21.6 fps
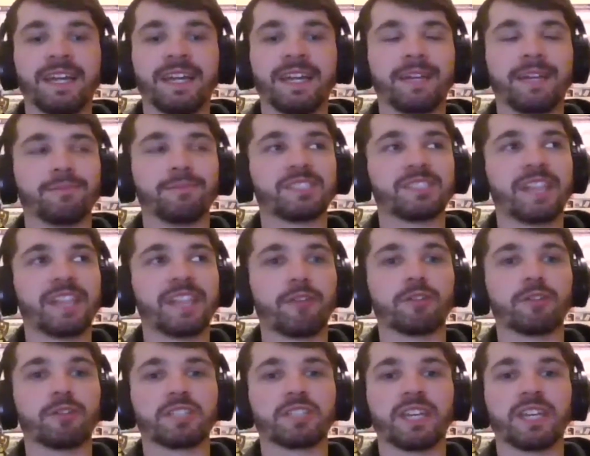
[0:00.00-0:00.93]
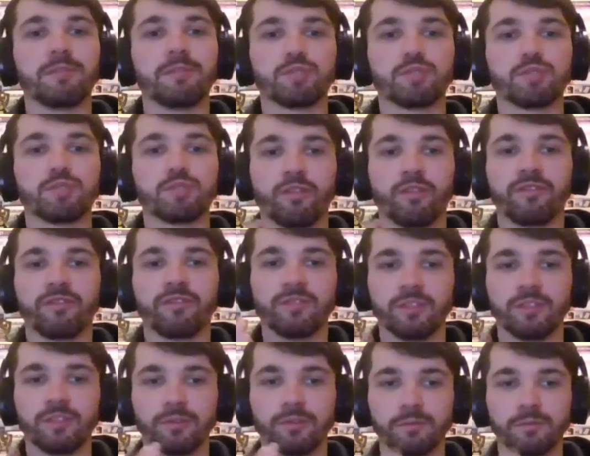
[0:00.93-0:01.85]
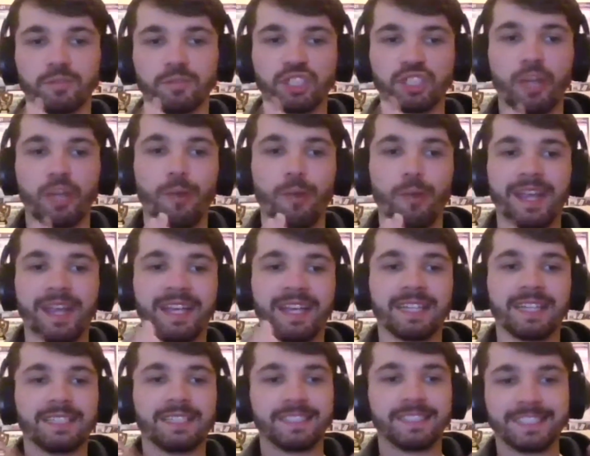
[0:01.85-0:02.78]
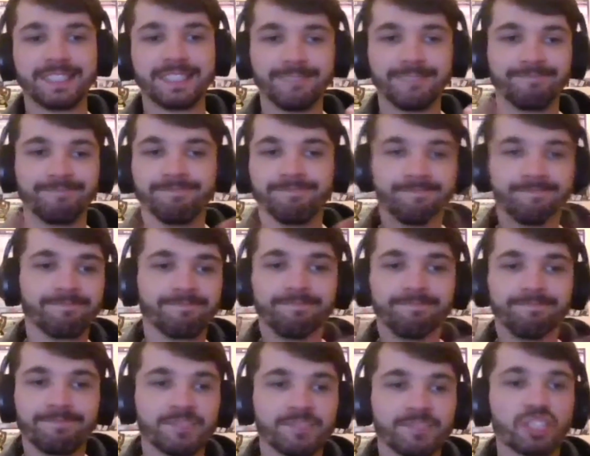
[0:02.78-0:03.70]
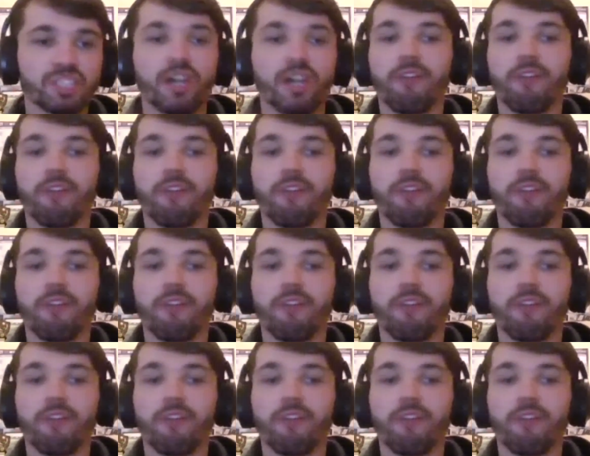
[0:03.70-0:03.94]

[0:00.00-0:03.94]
stereotypes of, shouting and stuff,